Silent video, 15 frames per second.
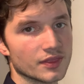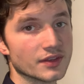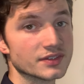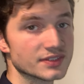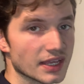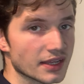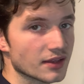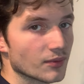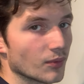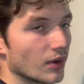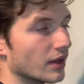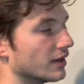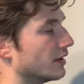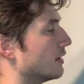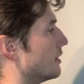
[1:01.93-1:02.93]
The second
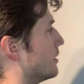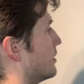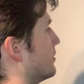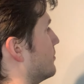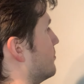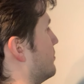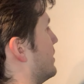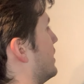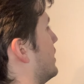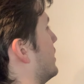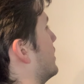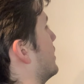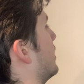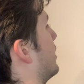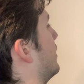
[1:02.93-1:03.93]
one
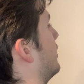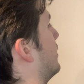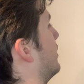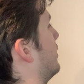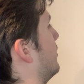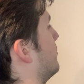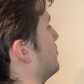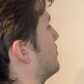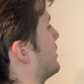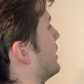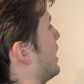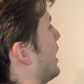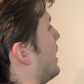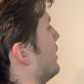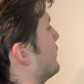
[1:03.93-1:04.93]
being
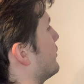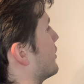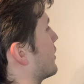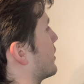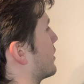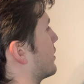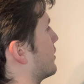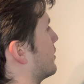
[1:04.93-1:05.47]
behavior.